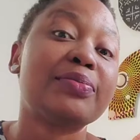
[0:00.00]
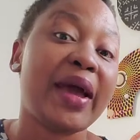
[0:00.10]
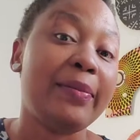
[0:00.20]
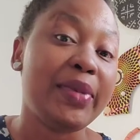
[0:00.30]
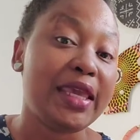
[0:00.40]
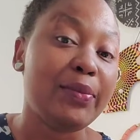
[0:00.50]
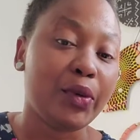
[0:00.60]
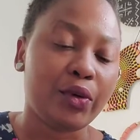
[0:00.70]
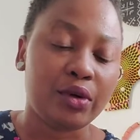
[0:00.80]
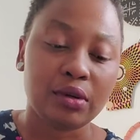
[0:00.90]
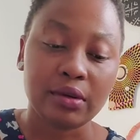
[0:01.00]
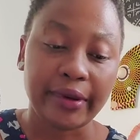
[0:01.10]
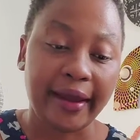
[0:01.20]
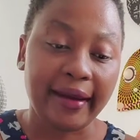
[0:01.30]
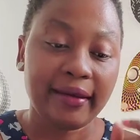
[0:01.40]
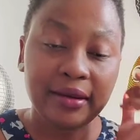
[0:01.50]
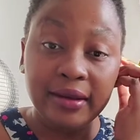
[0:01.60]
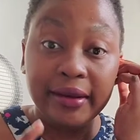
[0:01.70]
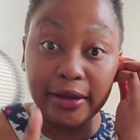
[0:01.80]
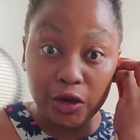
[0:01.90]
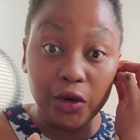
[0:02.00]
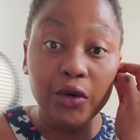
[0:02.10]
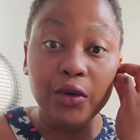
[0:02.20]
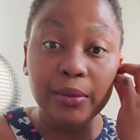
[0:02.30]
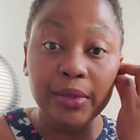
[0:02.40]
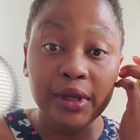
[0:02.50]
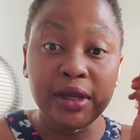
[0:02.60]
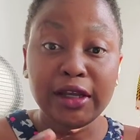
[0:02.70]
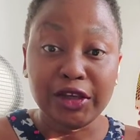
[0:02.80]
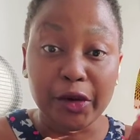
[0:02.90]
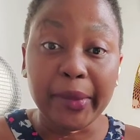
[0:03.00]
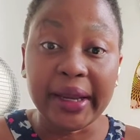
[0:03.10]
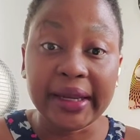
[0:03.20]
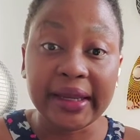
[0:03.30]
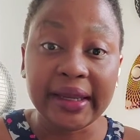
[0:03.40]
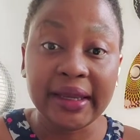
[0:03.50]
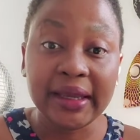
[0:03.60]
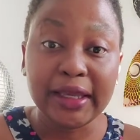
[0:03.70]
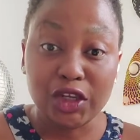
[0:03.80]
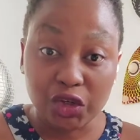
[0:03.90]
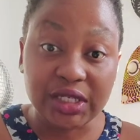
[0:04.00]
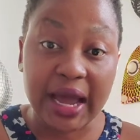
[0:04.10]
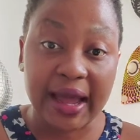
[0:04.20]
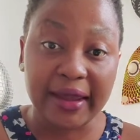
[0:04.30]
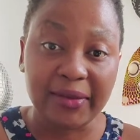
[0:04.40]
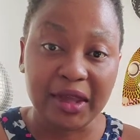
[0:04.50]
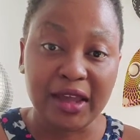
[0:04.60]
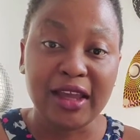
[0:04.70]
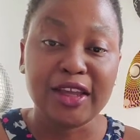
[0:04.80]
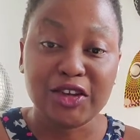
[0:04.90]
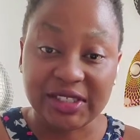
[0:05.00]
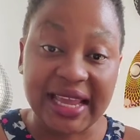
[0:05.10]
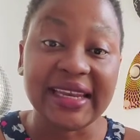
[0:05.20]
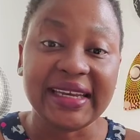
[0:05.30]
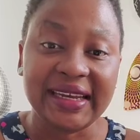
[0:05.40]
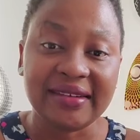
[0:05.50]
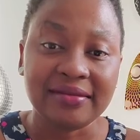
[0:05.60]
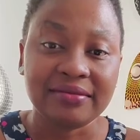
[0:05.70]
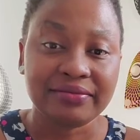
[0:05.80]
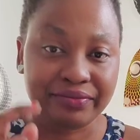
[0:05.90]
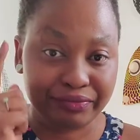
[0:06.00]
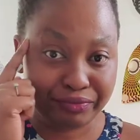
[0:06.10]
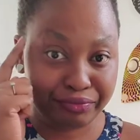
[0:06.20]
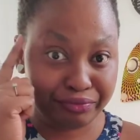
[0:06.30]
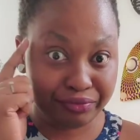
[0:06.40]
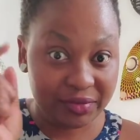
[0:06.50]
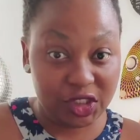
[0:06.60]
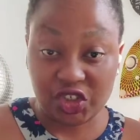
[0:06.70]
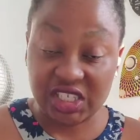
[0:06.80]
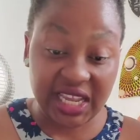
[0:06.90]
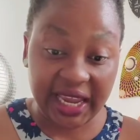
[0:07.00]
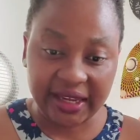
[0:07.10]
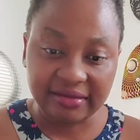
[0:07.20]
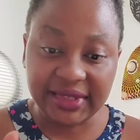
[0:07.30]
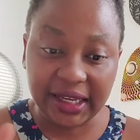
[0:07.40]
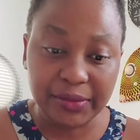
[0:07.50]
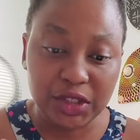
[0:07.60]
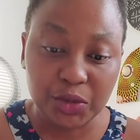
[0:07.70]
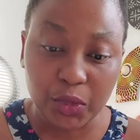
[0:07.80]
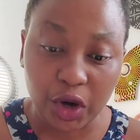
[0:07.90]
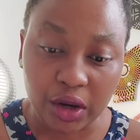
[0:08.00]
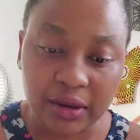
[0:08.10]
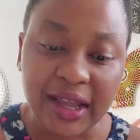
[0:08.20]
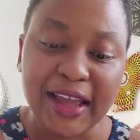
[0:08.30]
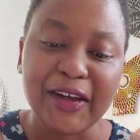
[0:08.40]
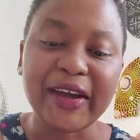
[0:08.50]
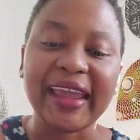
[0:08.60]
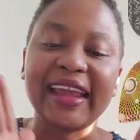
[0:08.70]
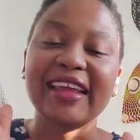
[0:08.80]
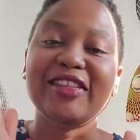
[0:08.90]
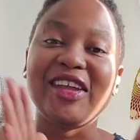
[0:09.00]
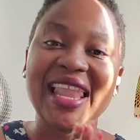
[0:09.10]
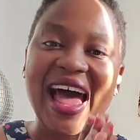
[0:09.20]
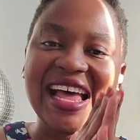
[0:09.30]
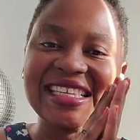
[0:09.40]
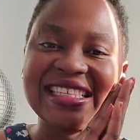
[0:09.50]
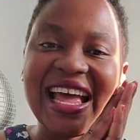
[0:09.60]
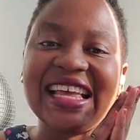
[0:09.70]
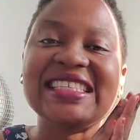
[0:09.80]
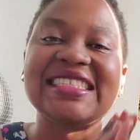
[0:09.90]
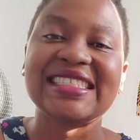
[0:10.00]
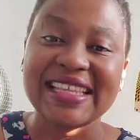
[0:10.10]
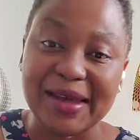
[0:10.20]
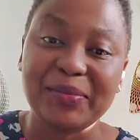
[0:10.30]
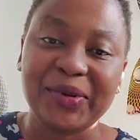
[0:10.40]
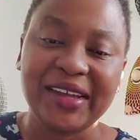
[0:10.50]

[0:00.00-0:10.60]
by people. Okay? Your home, your money, your time, your sanity. Just saying. Thank me tomorrow. Okay, the last step